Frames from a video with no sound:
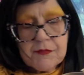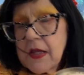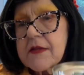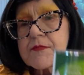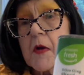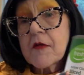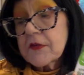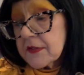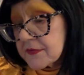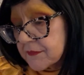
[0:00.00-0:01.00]
It's
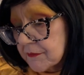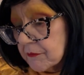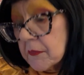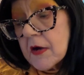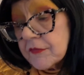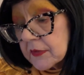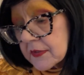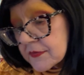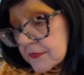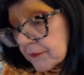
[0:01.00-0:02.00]
marvelous,
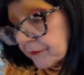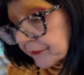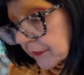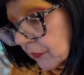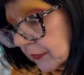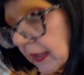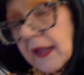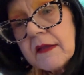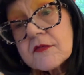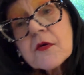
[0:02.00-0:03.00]
marvelous.
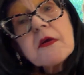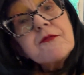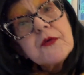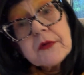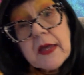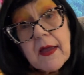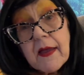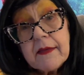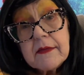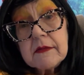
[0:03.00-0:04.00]
Okay, so if you
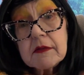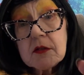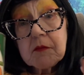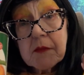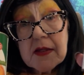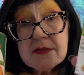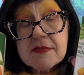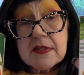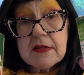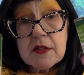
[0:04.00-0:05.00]
can, you might
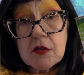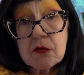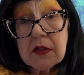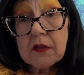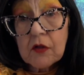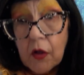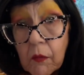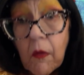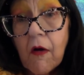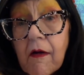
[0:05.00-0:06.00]
see that you can
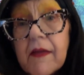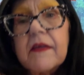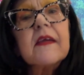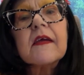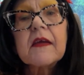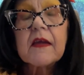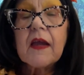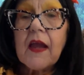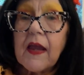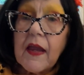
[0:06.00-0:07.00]
go on
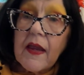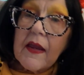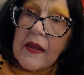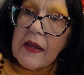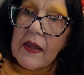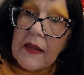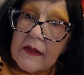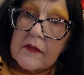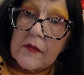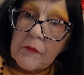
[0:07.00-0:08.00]

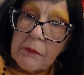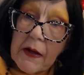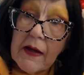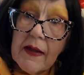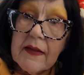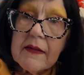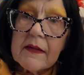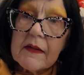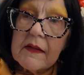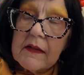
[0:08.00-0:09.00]
and buy
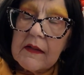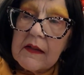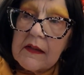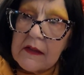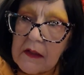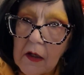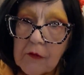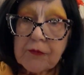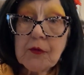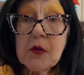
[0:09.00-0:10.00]

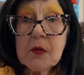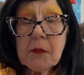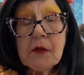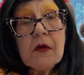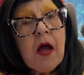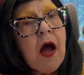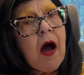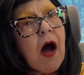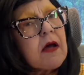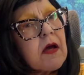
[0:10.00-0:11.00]
affordable
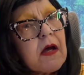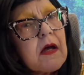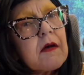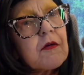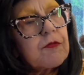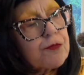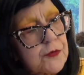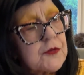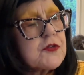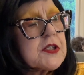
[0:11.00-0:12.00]

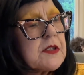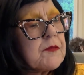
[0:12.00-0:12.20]
fruit.